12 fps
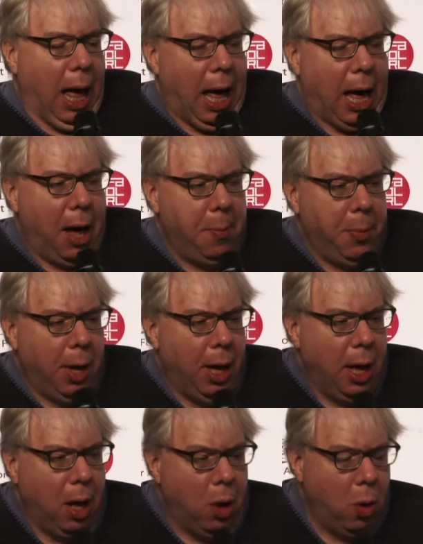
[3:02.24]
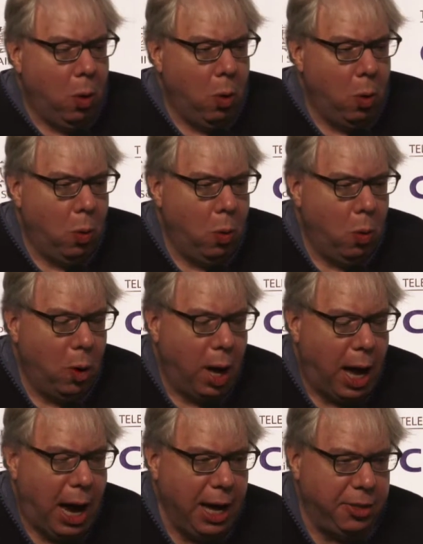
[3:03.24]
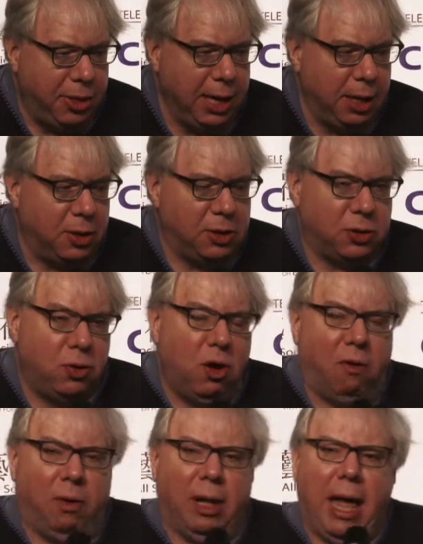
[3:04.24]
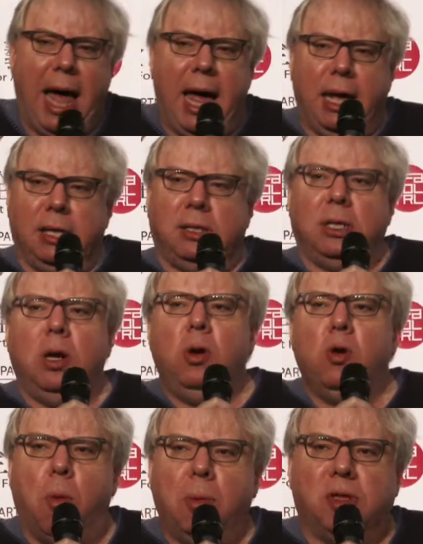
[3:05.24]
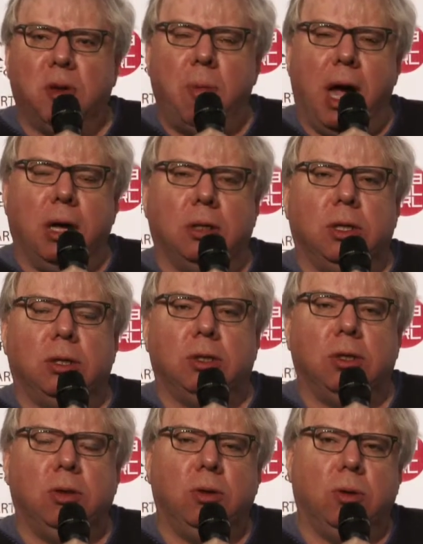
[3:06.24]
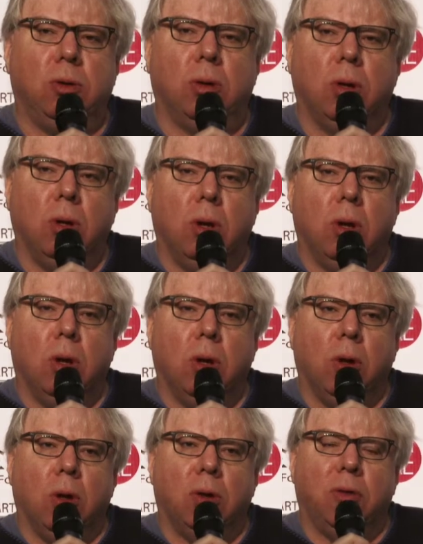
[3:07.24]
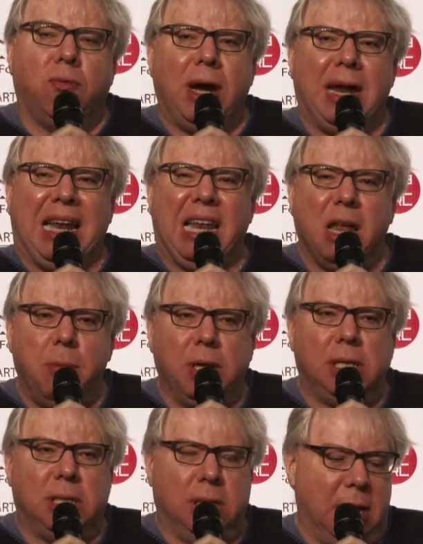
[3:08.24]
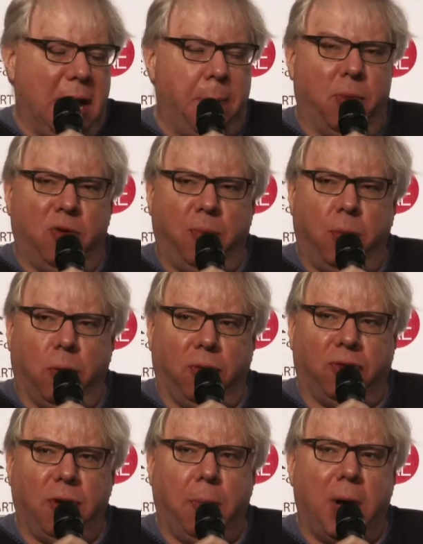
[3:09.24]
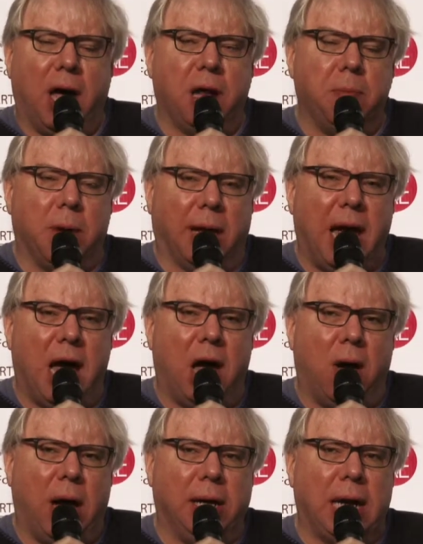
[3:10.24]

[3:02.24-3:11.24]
I think this novel adds an enormous amount to the very limited number of books about Macau.